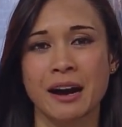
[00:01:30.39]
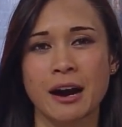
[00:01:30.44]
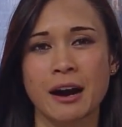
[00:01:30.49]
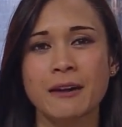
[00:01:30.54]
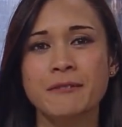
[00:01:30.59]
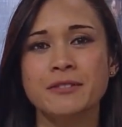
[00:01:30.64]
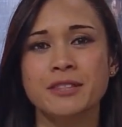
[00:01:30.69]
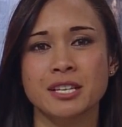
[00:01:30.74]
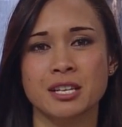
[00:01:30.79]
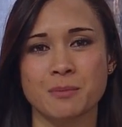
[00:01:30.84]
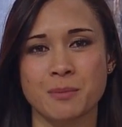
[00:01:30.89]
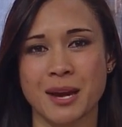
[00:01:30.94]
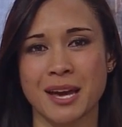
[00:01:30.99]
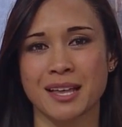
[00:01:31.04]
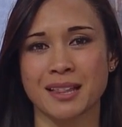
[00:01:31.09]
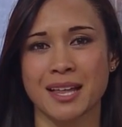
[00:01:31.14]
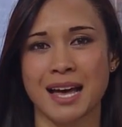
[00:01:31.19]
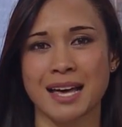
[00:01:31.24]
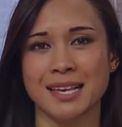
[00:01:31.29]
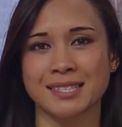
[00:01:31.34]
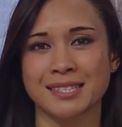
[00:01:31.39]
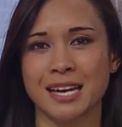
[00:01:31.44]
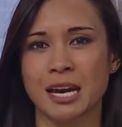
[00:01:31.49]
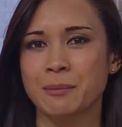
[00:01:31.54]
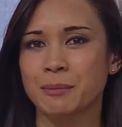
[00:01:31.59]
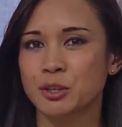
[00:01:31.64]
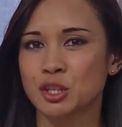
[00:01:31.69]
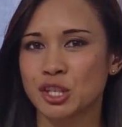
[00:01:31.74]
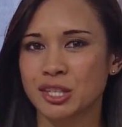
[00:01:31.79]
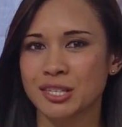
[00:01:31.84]
of the debate last
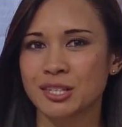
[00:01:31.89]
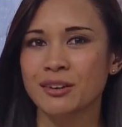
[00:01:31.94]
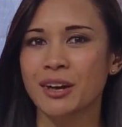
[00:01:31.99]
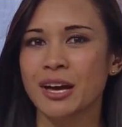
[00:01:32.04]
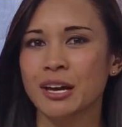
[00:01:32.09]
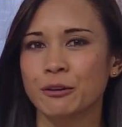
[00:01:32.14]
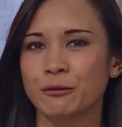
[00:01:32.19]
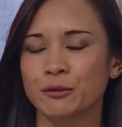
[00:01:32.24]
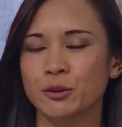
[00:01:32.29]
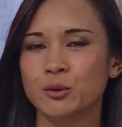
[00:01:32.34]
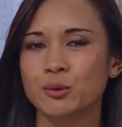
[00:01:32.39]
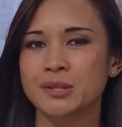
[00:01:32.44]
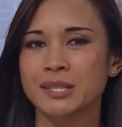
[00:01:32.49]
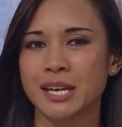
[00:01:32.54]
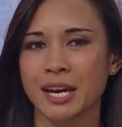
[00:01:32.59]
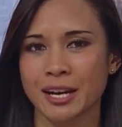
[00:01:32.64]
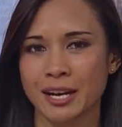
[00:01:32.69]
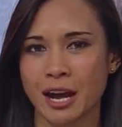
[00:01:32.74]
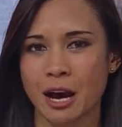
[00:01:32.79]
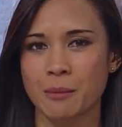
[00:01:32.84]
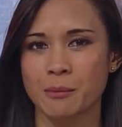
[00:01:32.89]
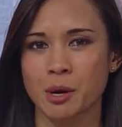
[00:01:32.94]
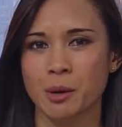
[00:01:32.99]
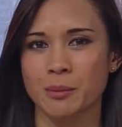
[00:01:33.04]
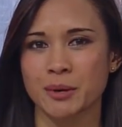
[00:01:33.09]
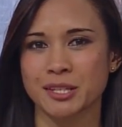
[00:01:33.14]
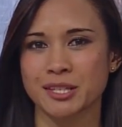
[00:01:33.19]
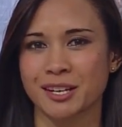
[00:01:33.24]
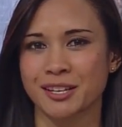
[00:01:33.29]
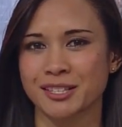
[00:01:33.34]
night, but she still had a few standout
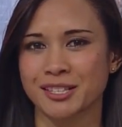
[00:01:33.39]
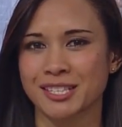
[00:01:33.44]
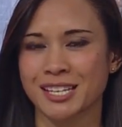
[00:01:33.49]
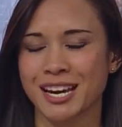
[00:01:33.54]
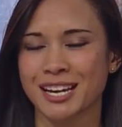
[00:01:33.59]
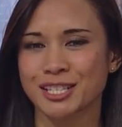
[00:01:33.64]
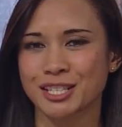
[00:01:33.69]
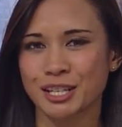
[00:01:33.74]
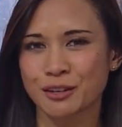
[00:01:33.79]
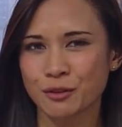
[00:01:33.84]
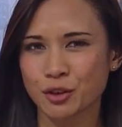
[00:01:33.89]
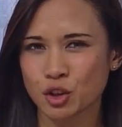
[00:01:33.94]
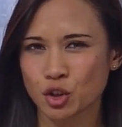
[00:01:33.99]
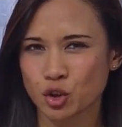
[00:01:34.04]
moments on stage, even